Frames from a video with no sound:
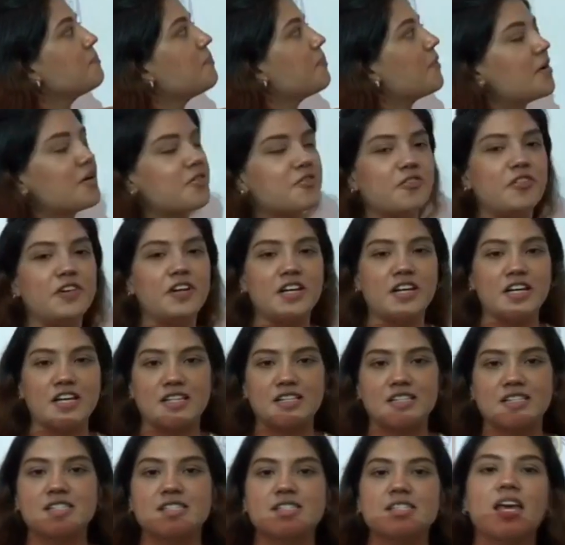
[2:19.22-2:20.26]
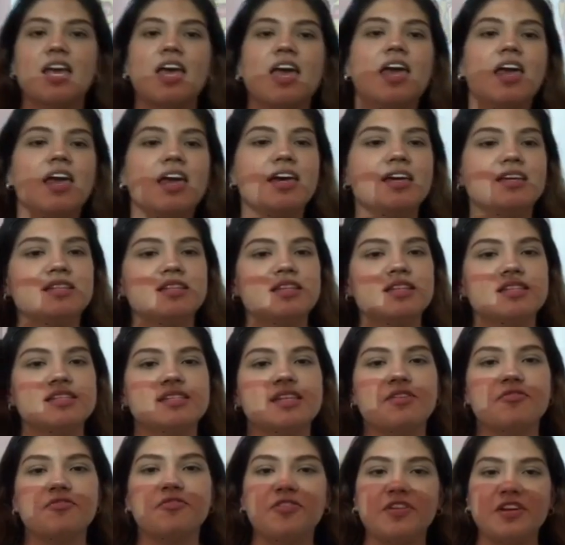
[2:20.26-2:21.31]
Import finance.
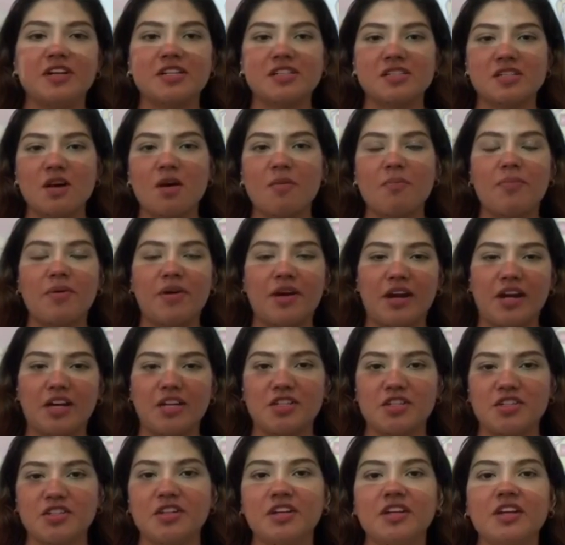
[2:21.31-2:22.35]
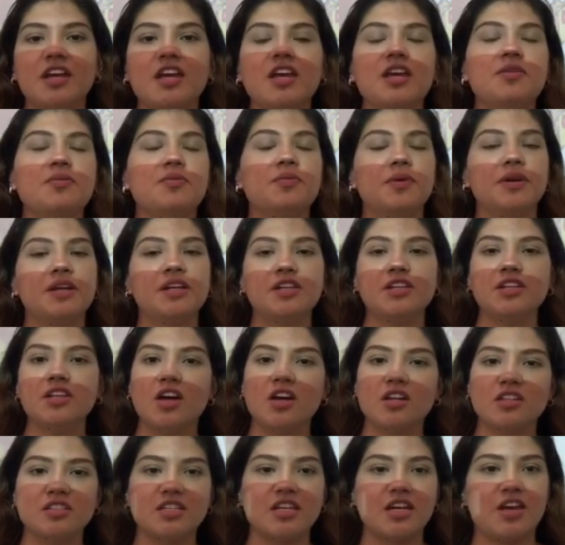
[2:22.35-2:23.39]
It is the first operation. It
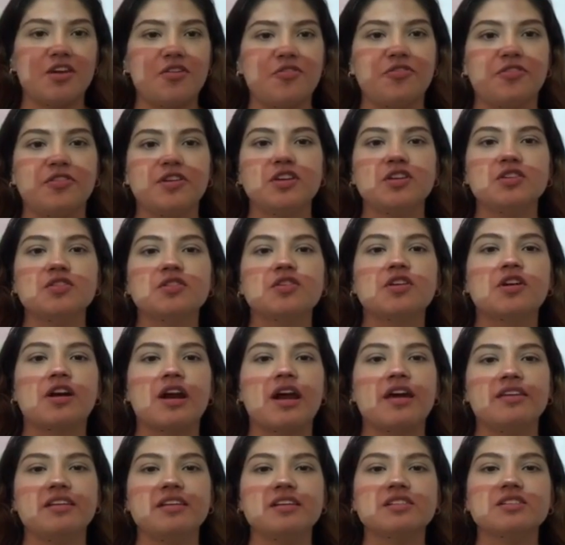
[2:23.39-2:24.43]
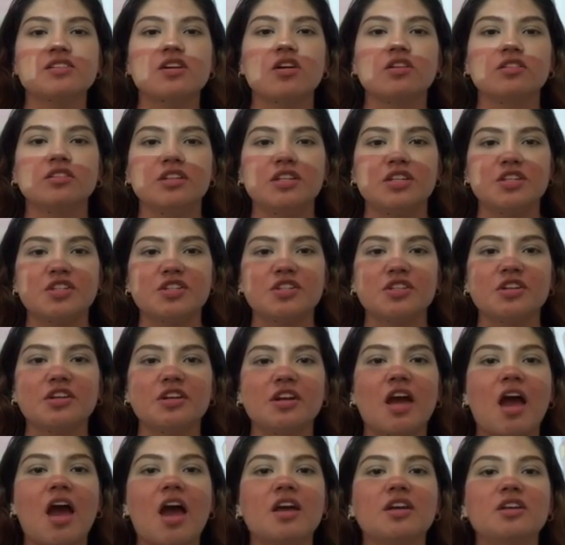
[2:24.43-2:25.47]
will not give you credit
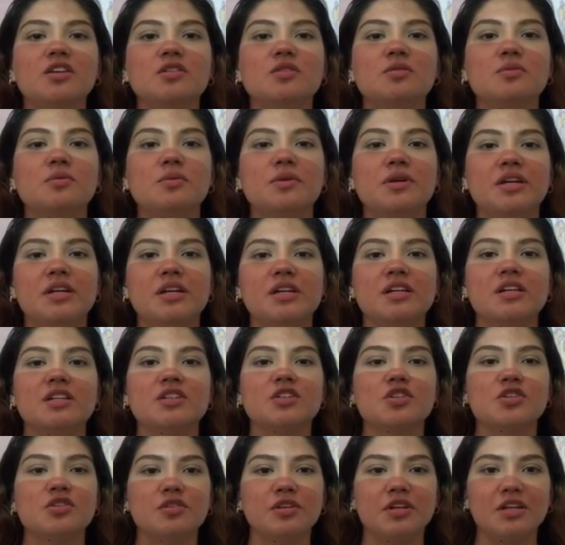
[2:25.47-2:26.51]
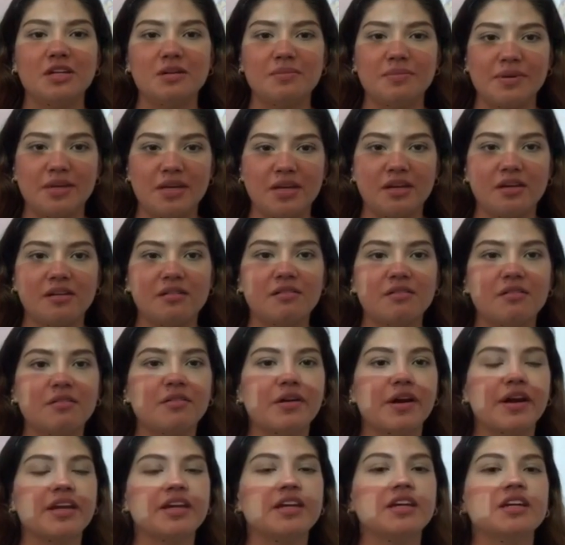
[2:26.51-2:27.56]
condition and you will surely be
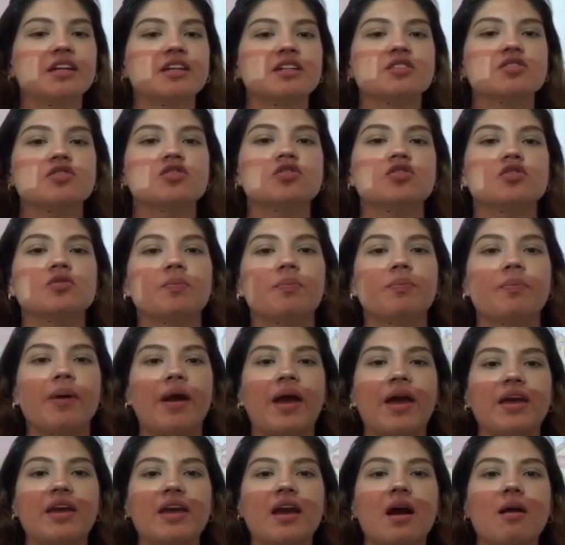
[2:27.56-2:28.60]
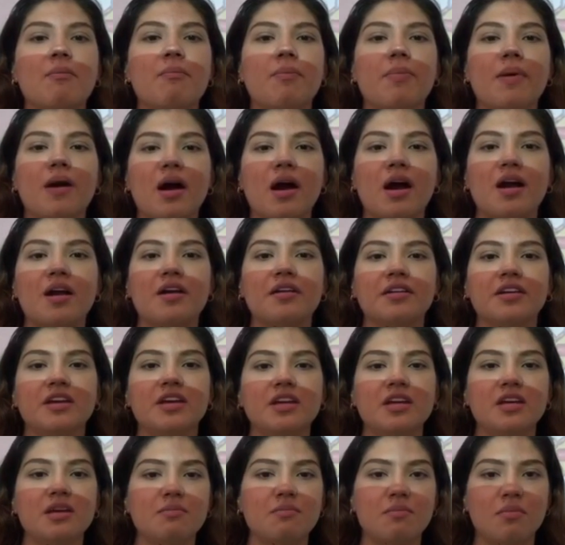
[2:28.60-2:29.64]
required to pay a
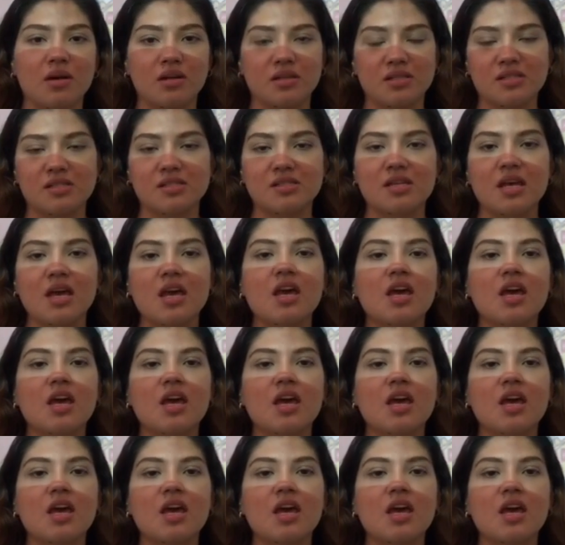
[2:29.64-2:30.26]
part in advance.